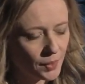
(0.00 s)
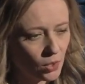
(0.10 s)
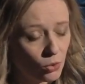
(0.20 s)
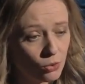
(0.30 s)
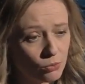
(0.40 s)

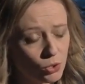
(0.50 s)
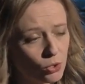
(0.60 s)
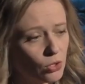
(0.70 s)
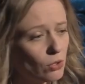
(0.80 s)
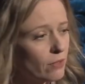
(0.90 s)
or talk
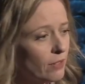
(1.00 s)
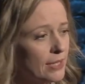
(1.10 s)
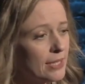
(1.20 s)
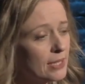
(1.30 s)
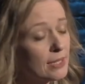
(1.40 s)
to a
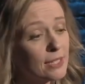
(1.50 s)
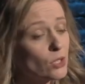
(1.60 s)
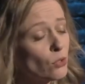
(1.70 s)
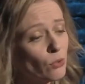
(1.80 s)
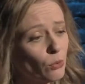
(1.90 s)
Franciscan
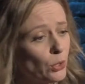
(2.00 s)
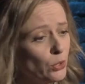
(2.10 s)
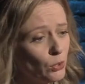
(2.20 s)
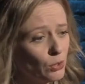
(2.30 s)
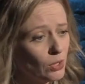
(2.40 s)
sister of the
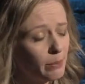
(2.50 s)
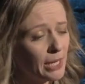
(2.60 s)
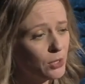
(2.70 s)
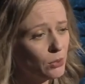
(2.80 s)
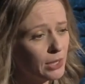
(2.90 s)
Renewal
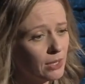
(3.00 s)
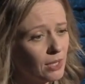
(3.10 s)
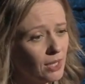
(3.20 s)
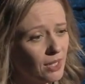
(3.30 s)
about doing